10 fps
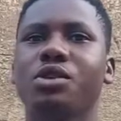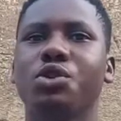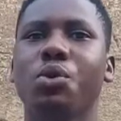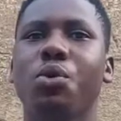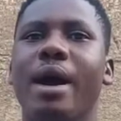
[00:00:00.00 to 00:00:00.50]

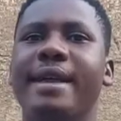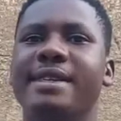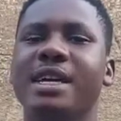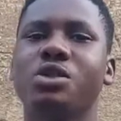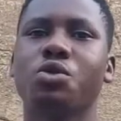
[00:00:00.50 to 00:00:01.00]
So I
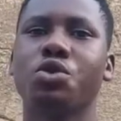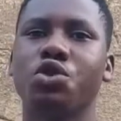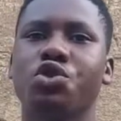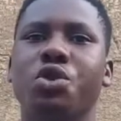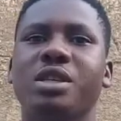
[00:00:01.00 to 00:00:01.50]
decided to
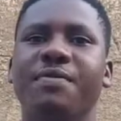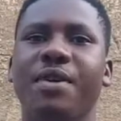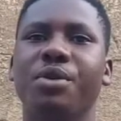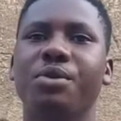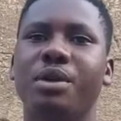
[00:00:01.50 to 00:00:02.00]
construct a
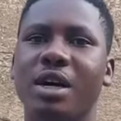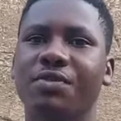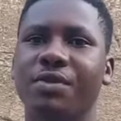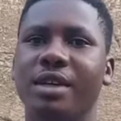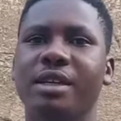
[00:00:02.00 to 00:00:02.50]
very good house
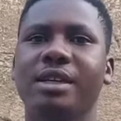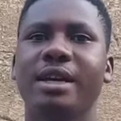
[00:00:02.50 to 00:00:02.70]
for them,